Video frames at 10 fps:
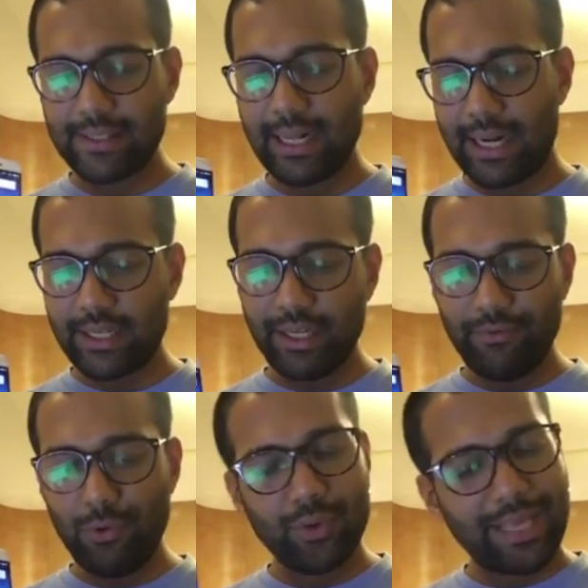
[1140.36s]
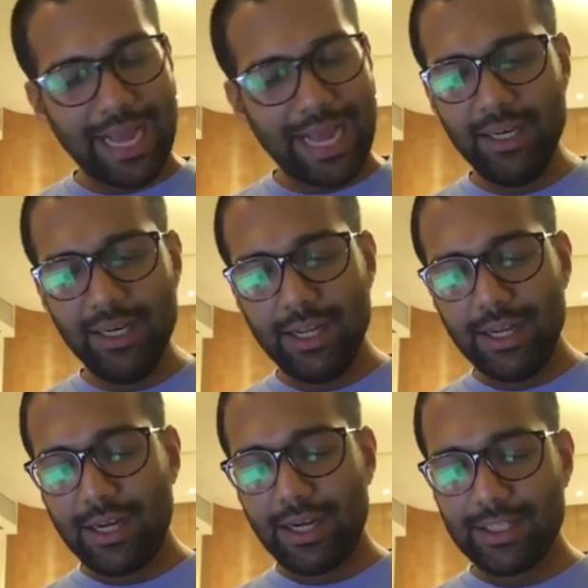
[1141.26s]
that if you can
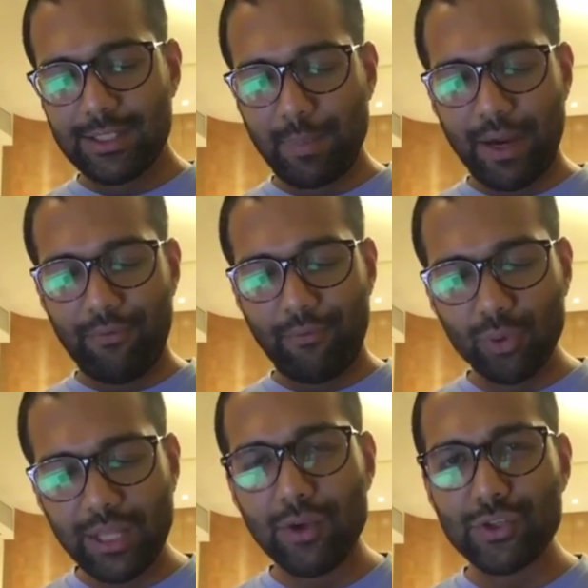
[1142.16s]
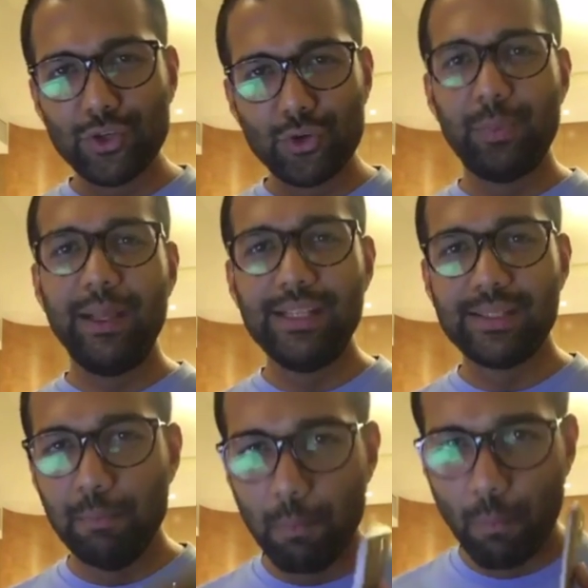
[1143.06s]
spend 4,000 rupees
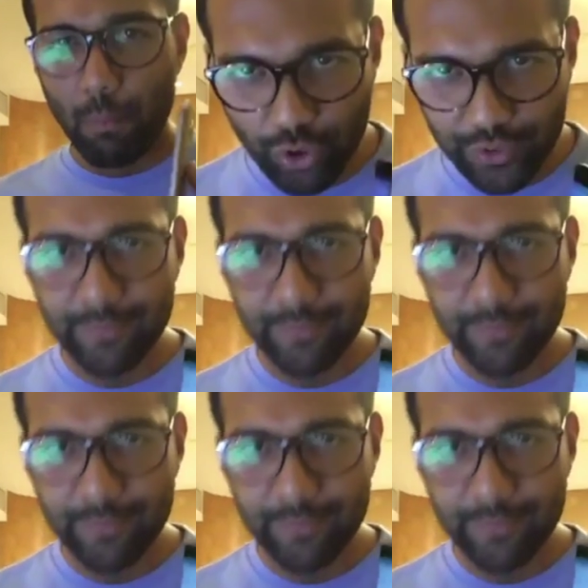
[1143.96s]
more,